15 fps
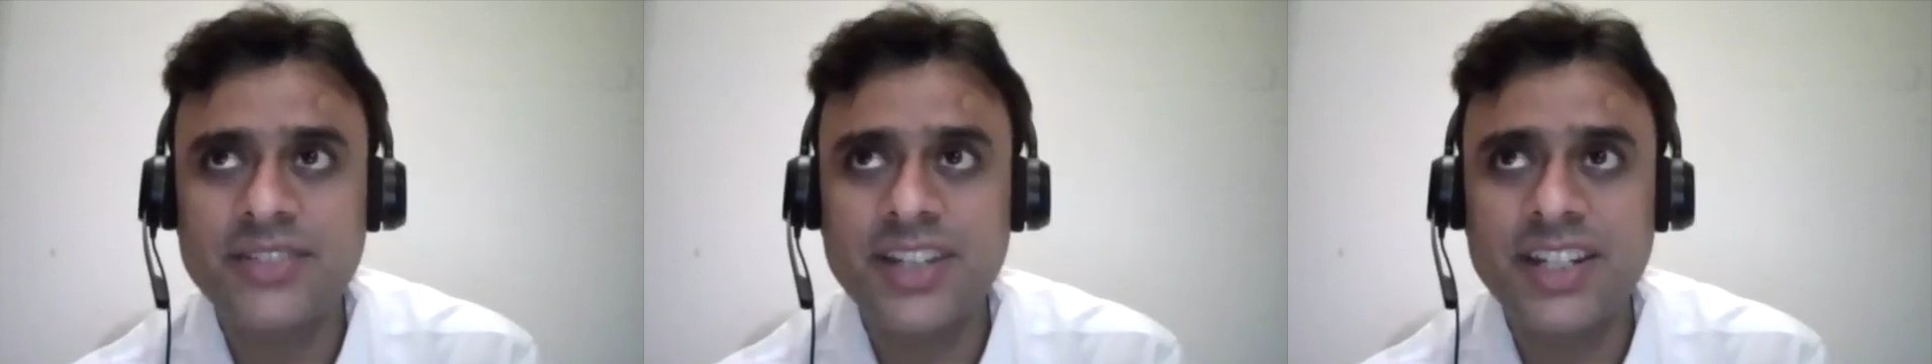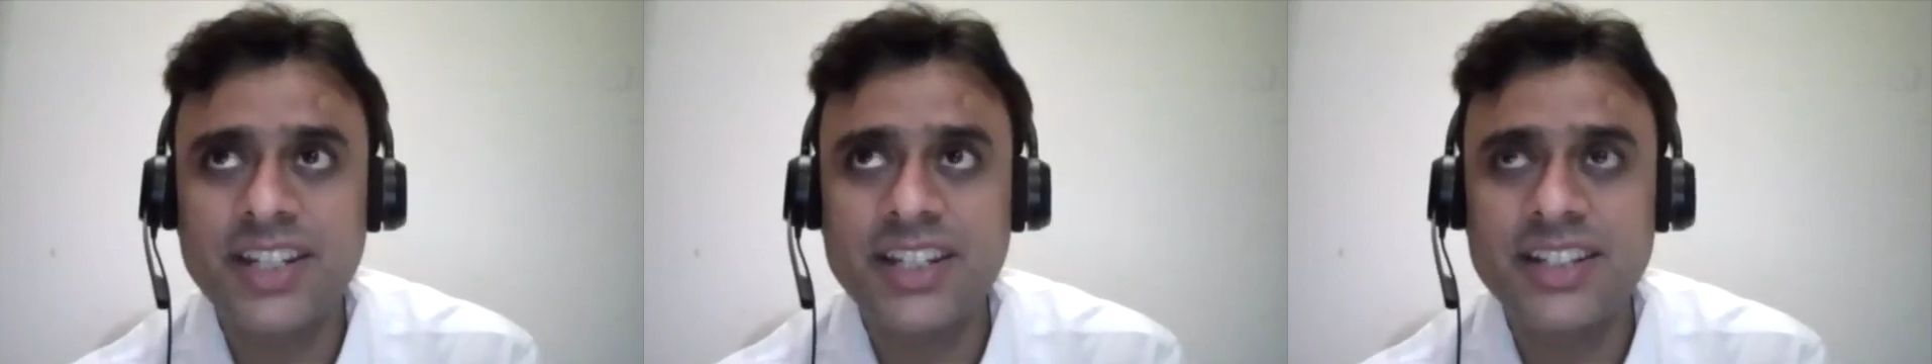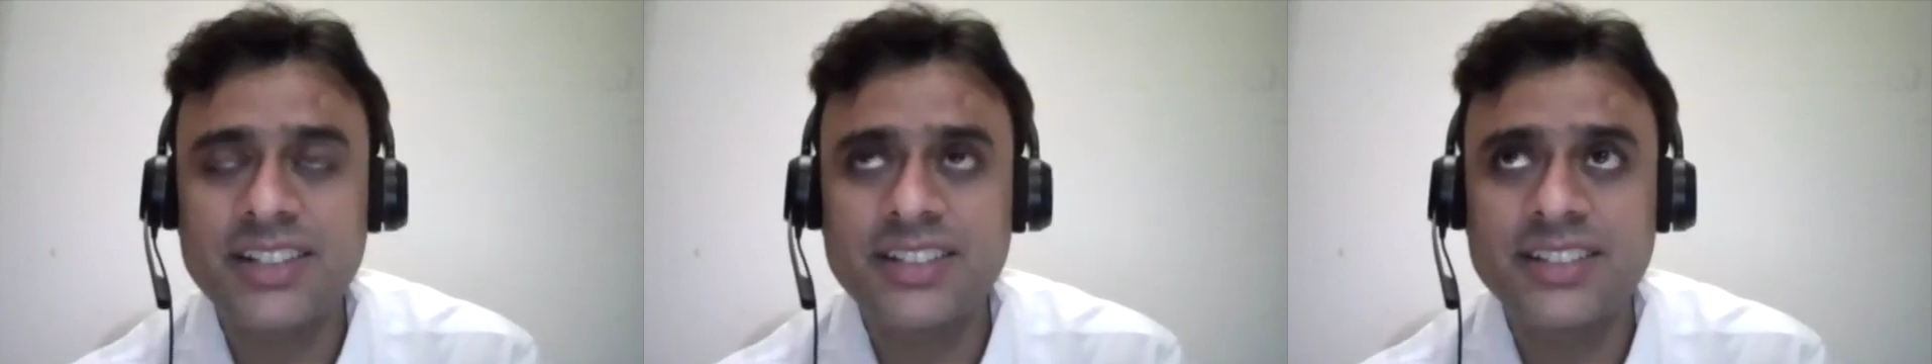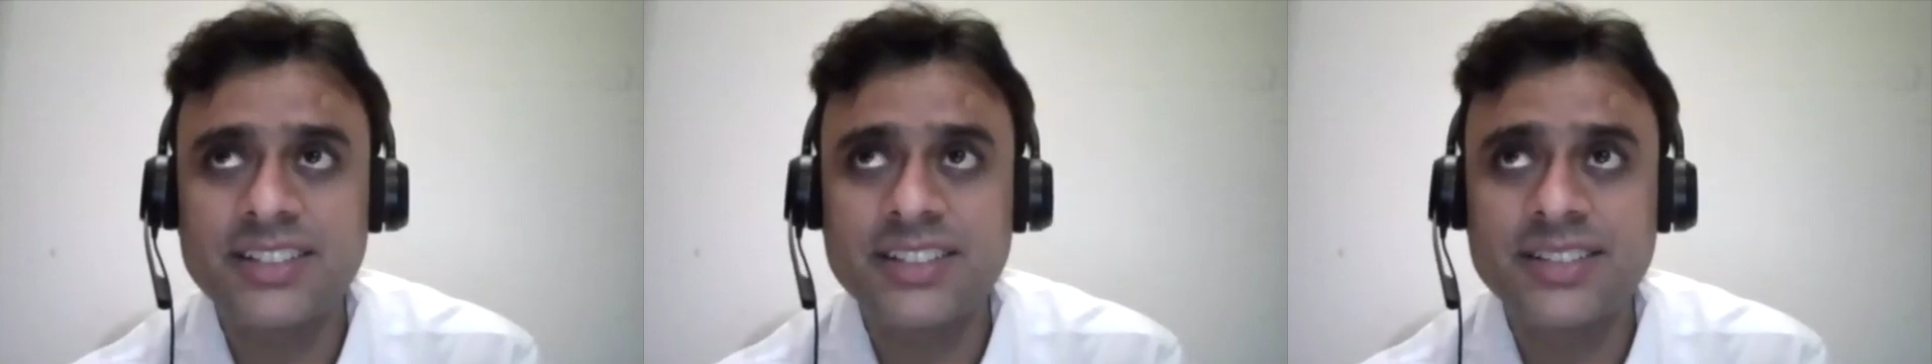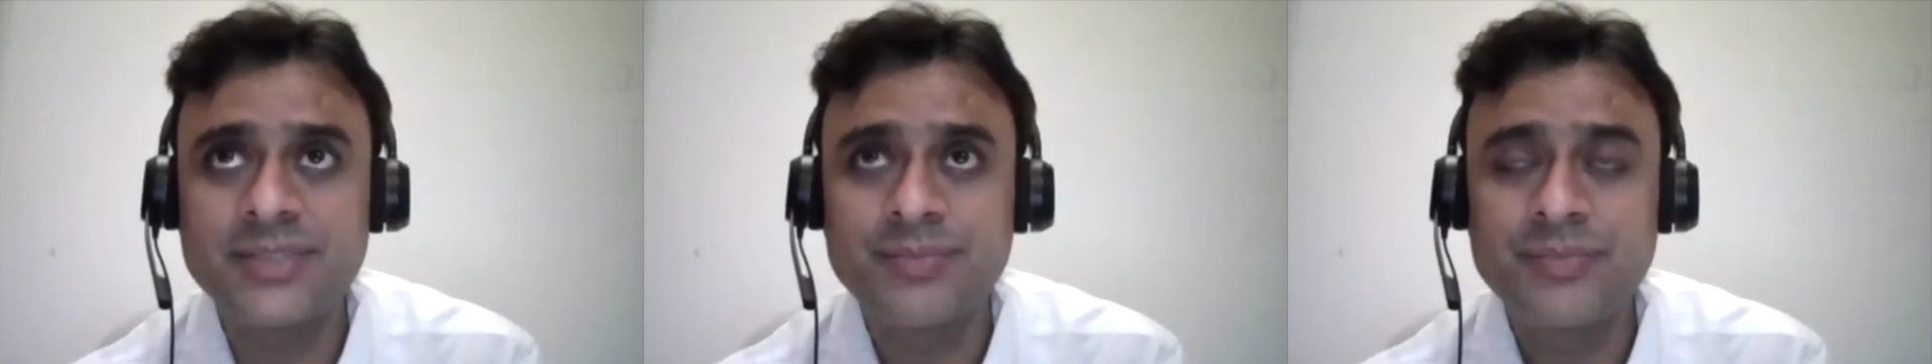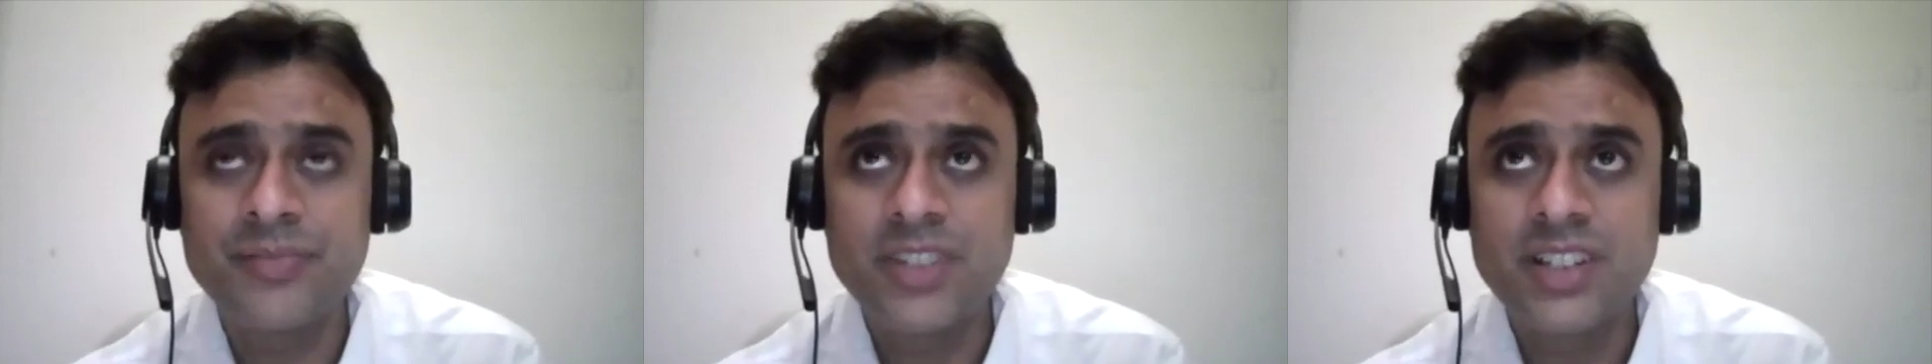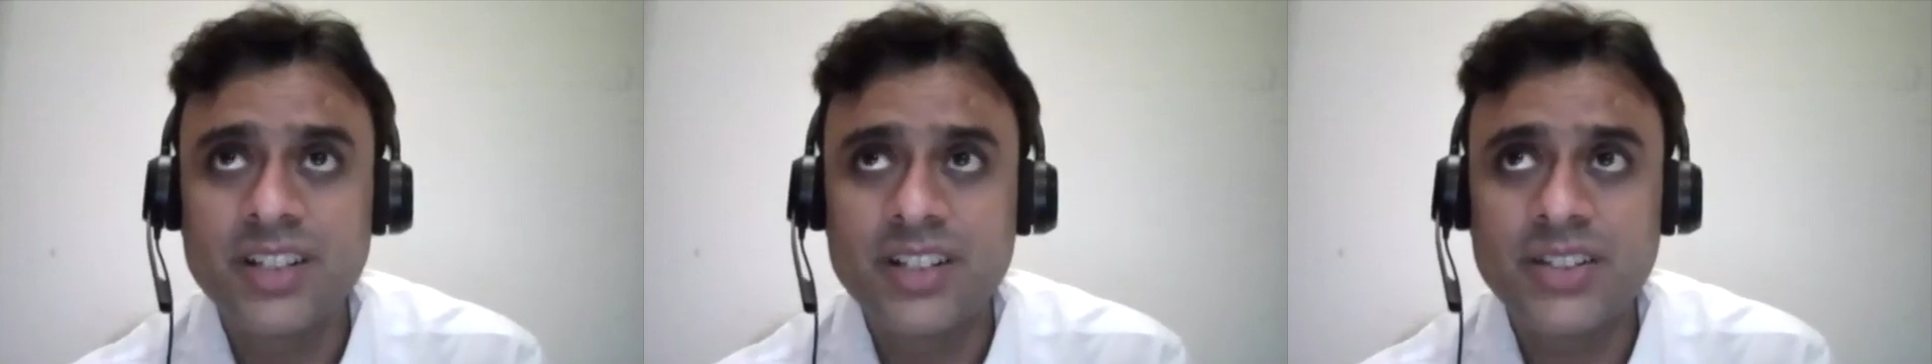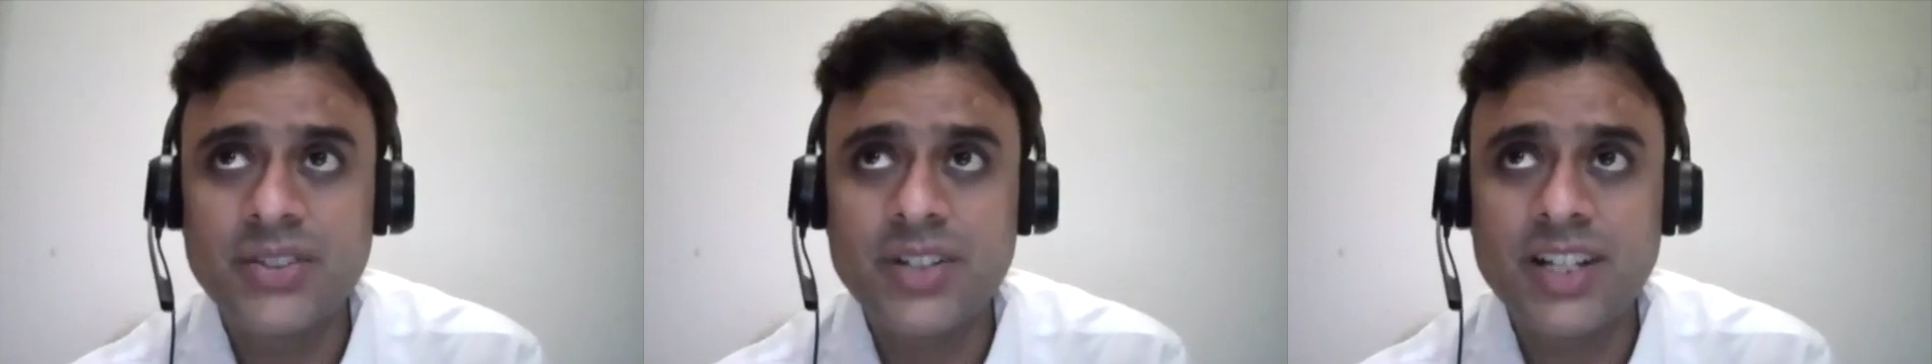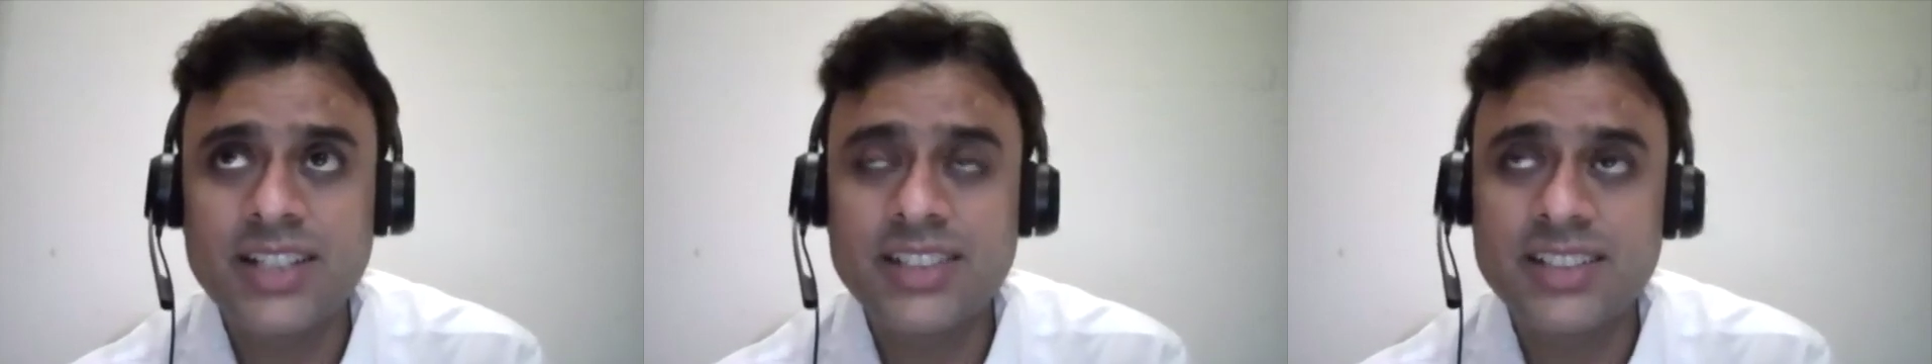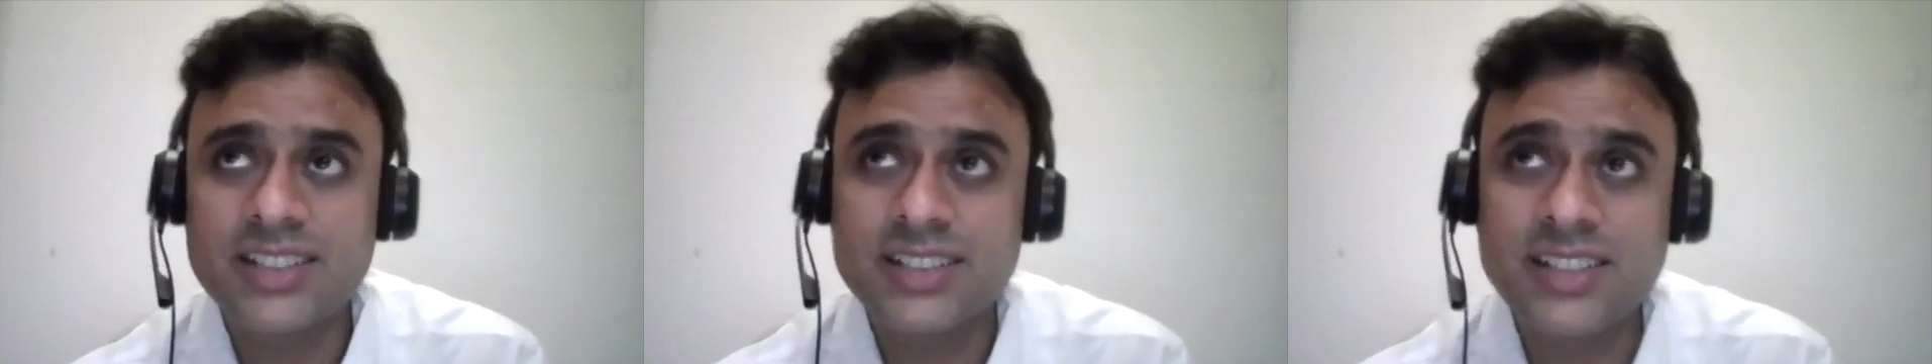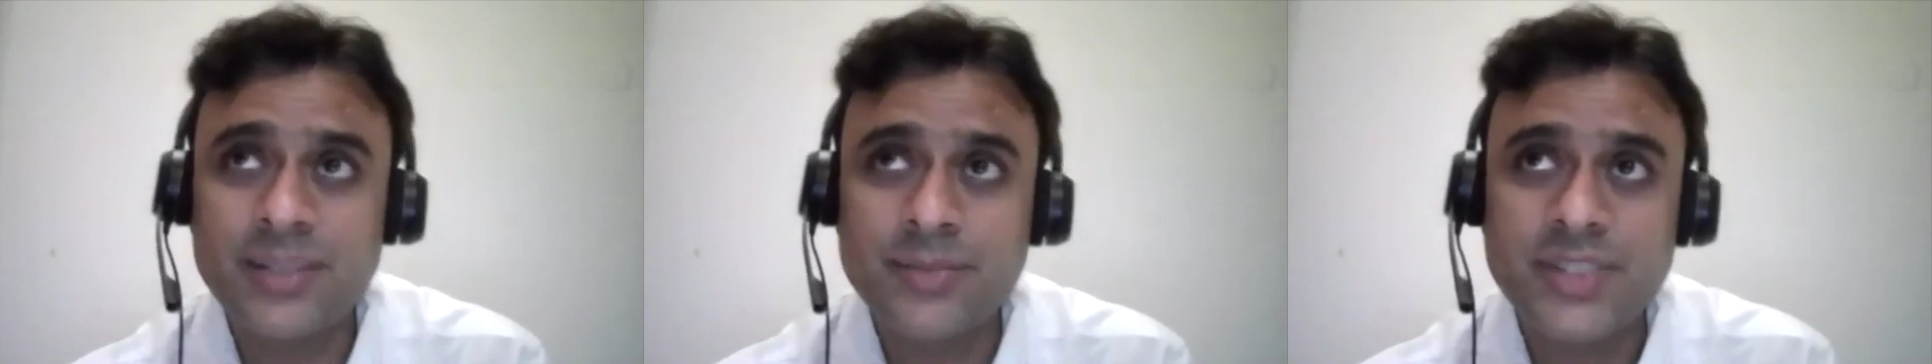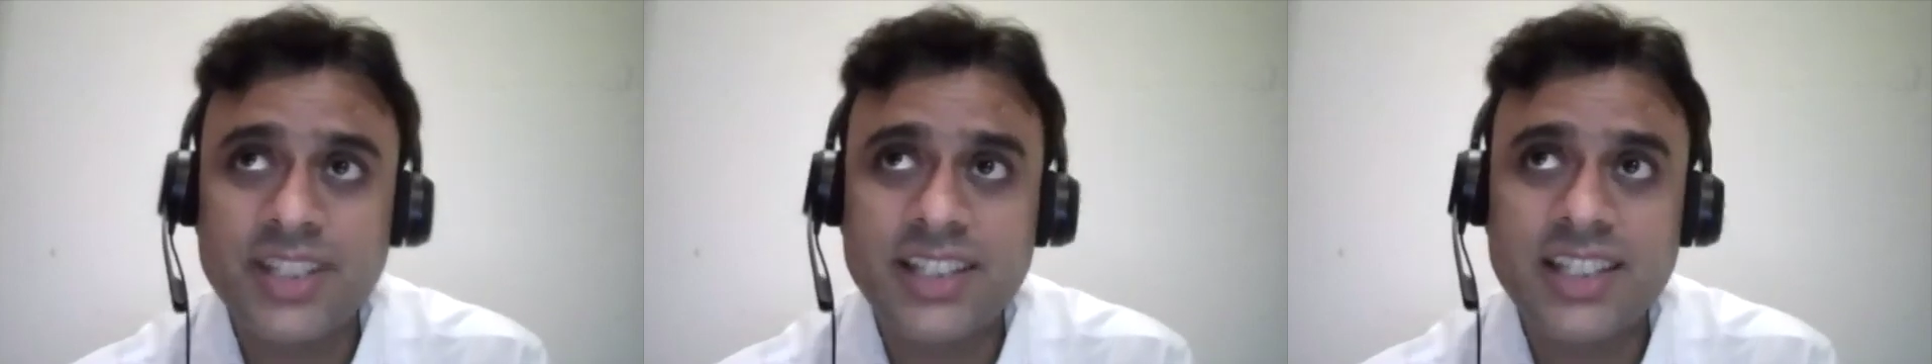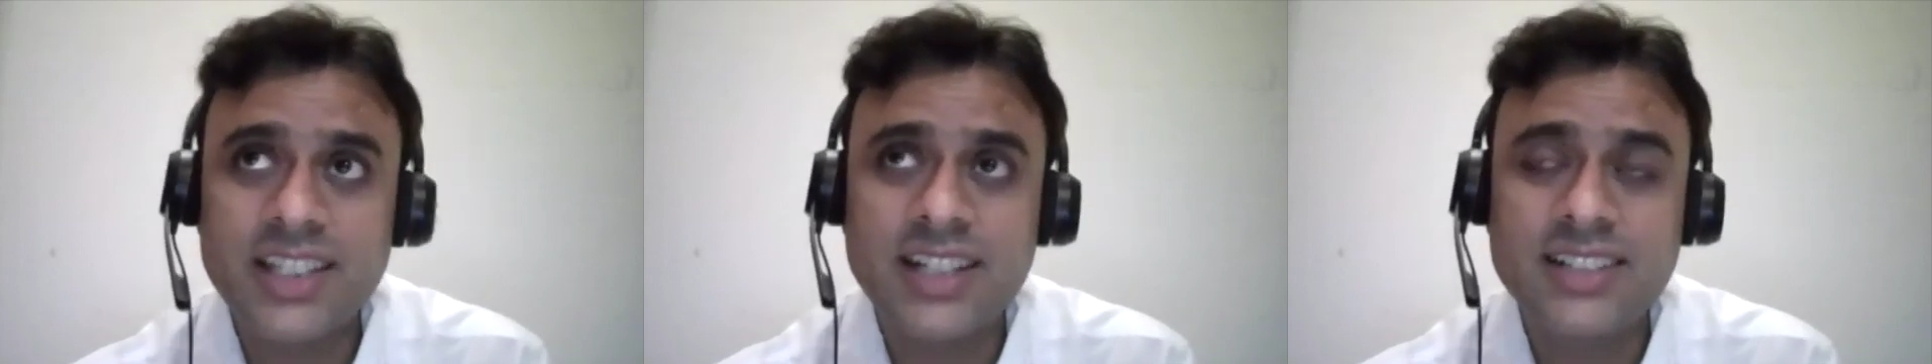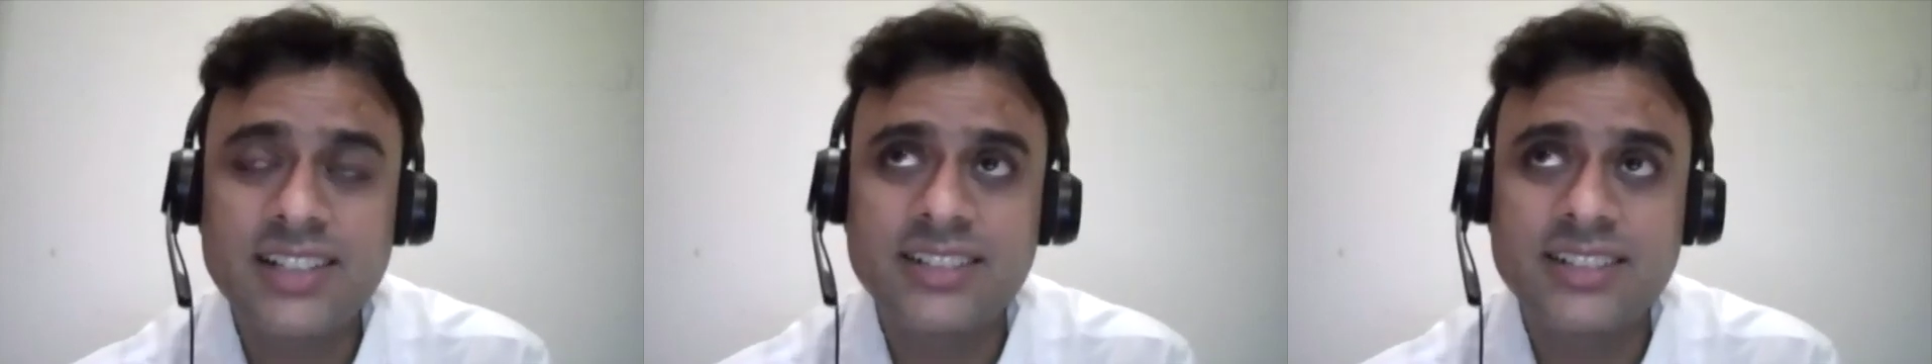very you can say something that